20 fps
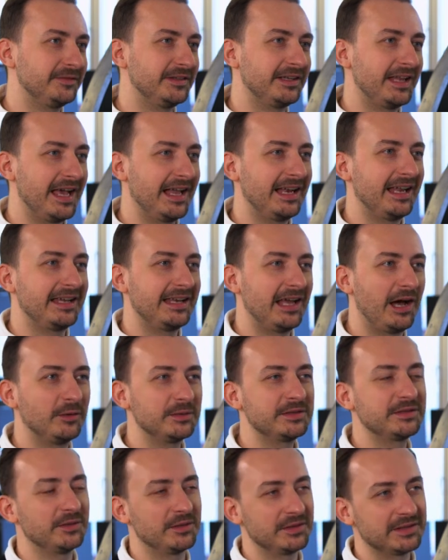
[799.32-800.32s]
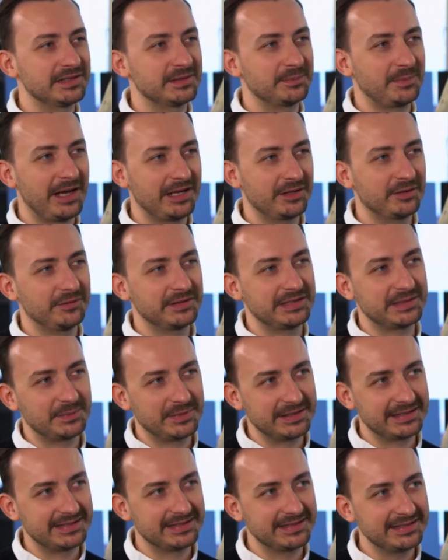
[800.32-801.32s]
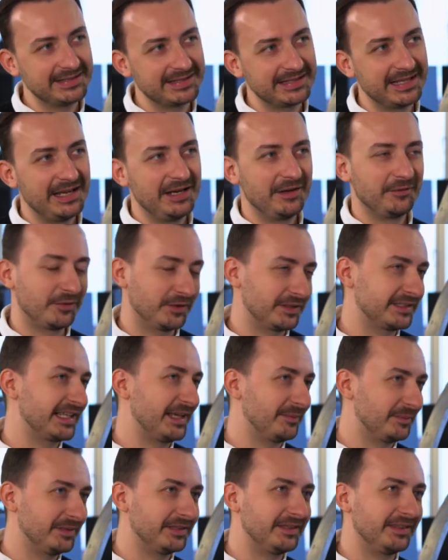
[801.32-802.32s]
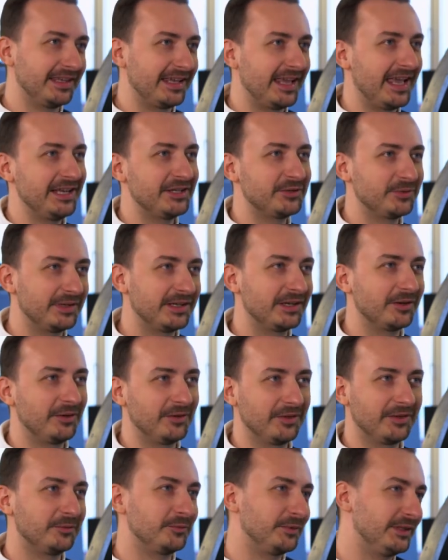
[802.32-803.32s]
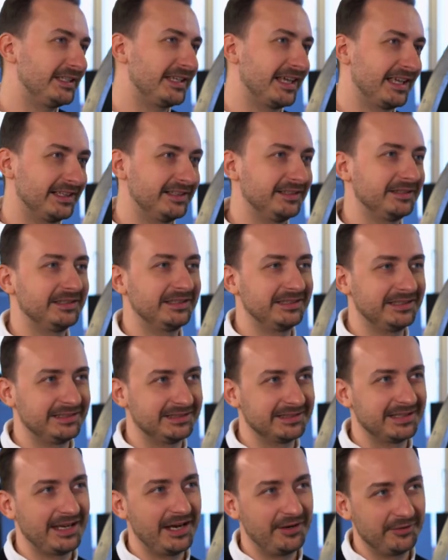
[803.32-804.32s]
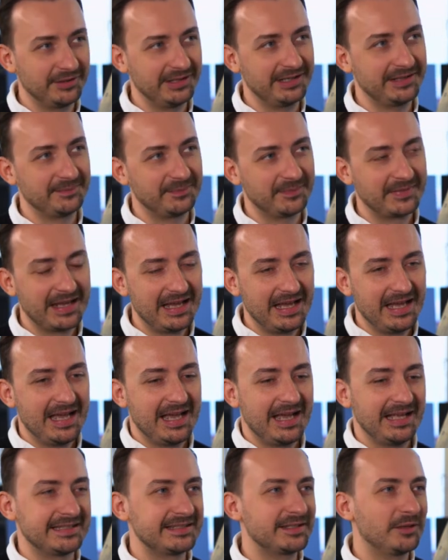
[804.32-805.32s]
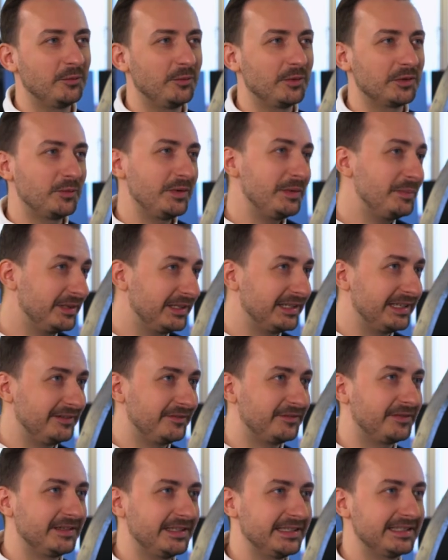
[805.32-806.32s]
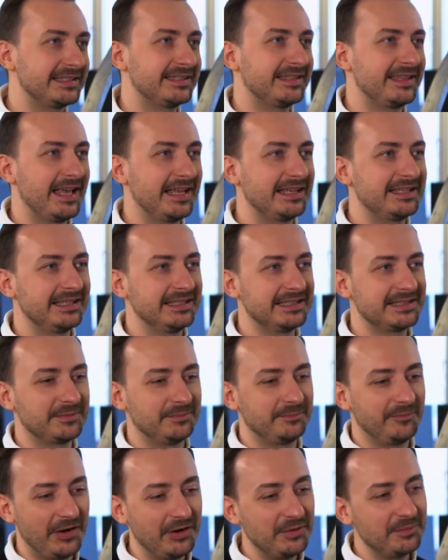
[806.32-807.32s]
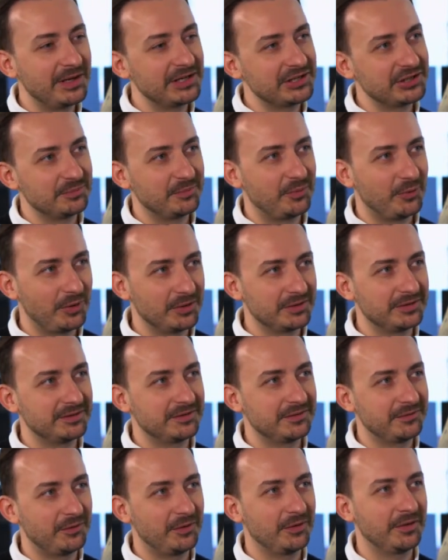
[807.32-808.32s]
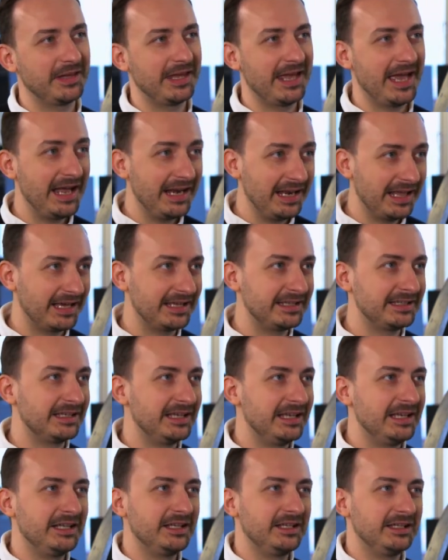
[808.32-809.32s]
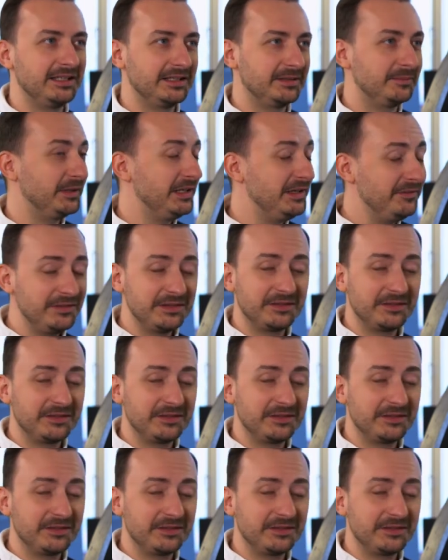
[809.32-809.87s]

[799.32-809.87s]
an airline outsources part of its business, for example in the catering or the retail area. And so what we believe is that it's very much important for the airline, even